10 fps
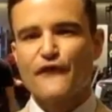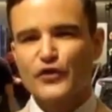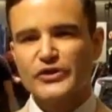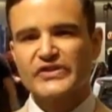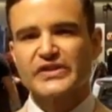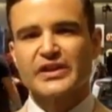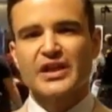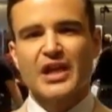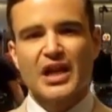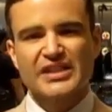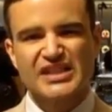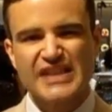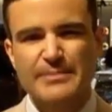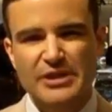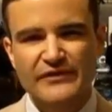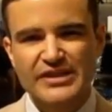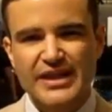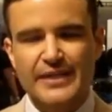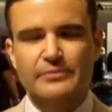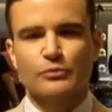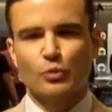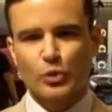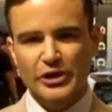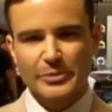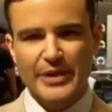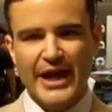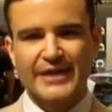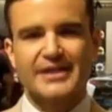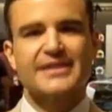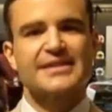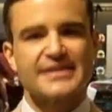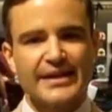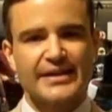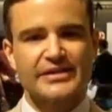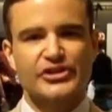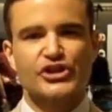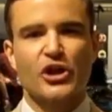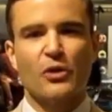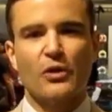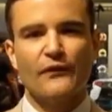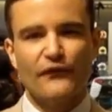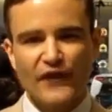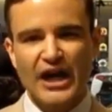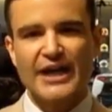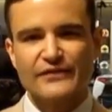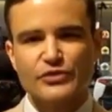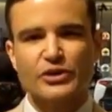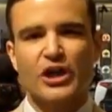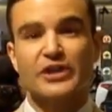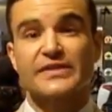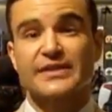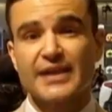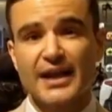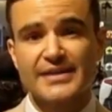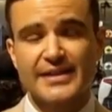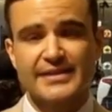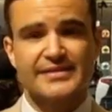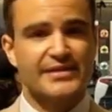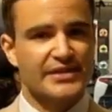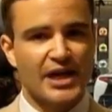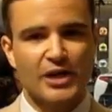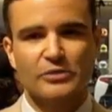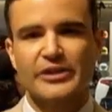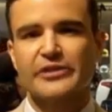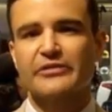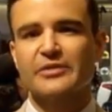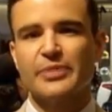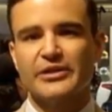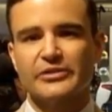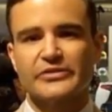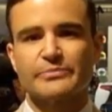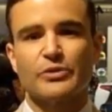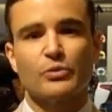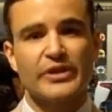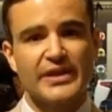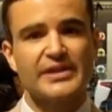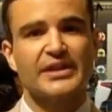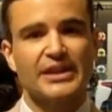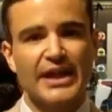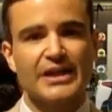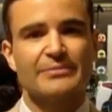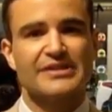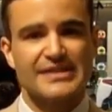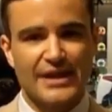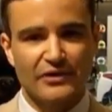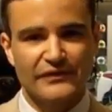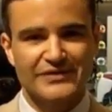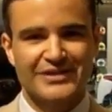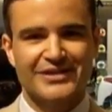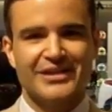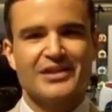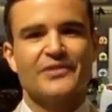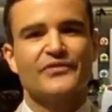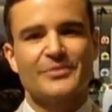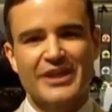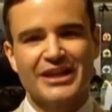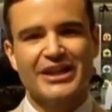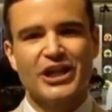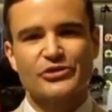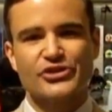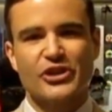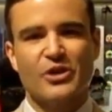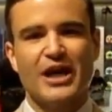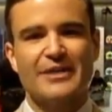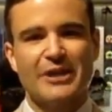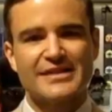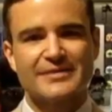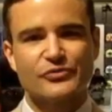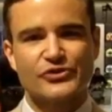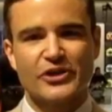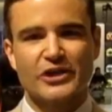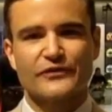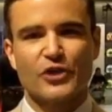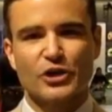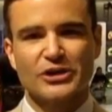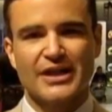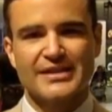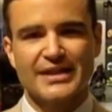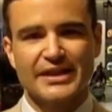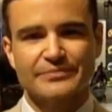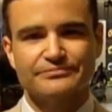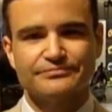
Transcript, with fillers: First, statement of intent, we're back. Second, to show five new cars in context, not only to their competitors, but within the lineup itself. From the LA Auto Show, I'm Isaac Bouchard for Autoline Daily.